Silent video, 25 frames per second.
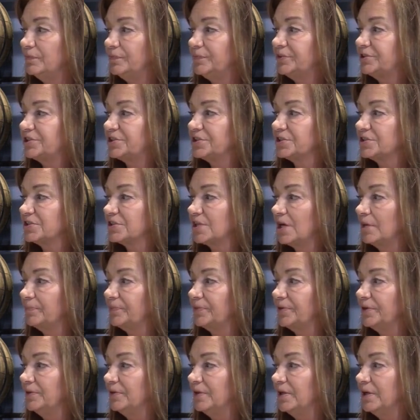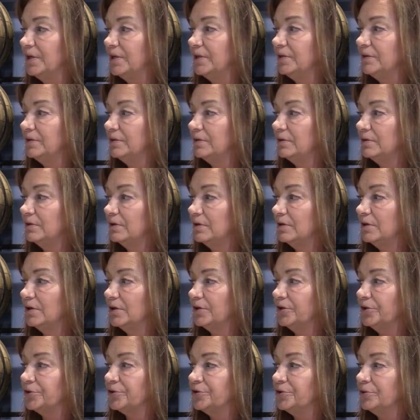it's just something that
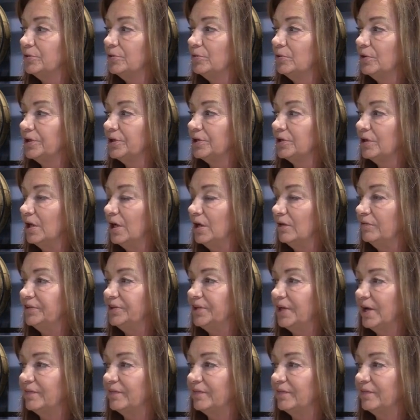you're doing what you love and